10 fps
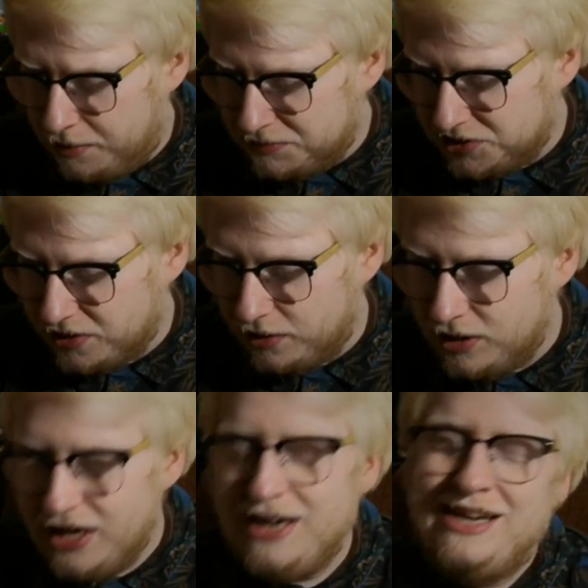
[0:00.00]
So
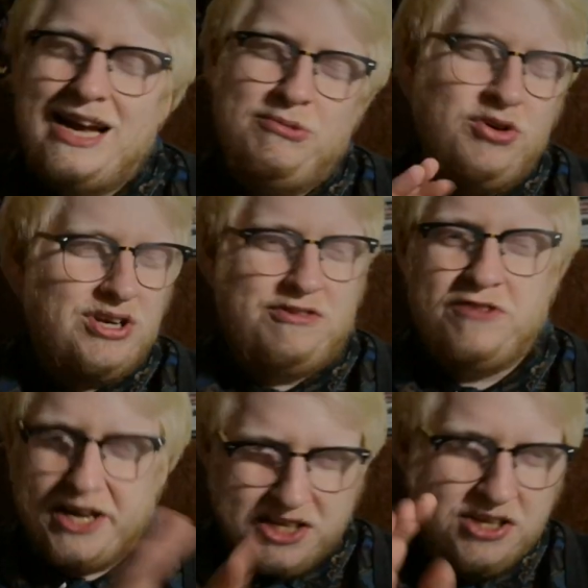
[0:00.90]
I'm not going to
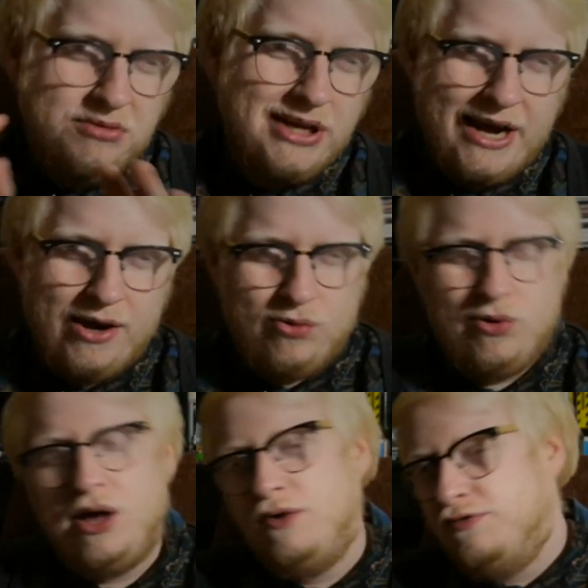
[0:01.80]
thank you now,
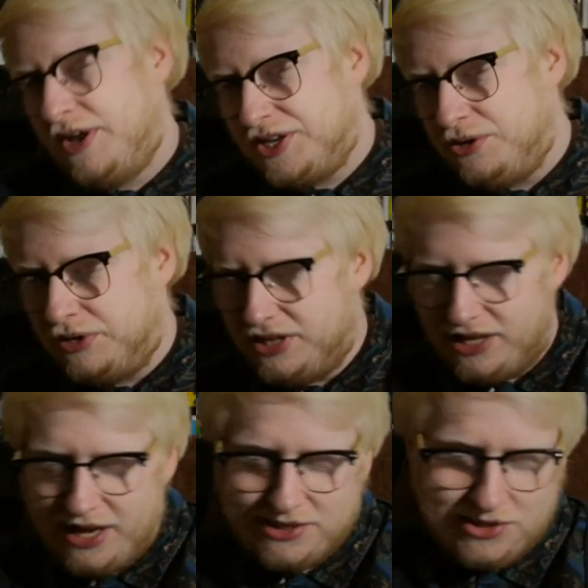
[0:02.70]
I'll thank you at the
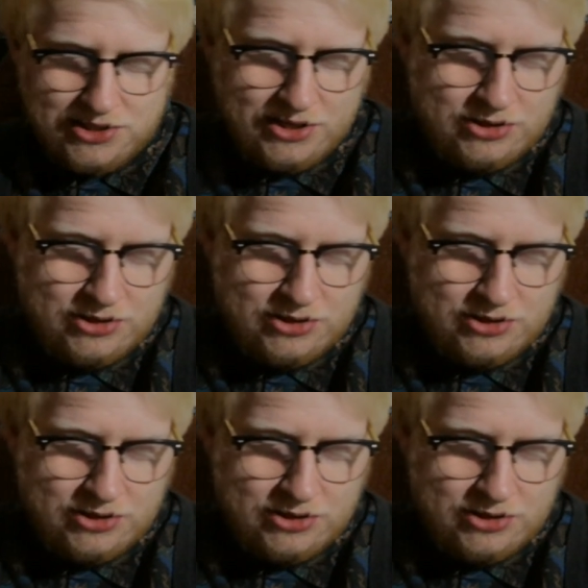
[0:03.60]
end,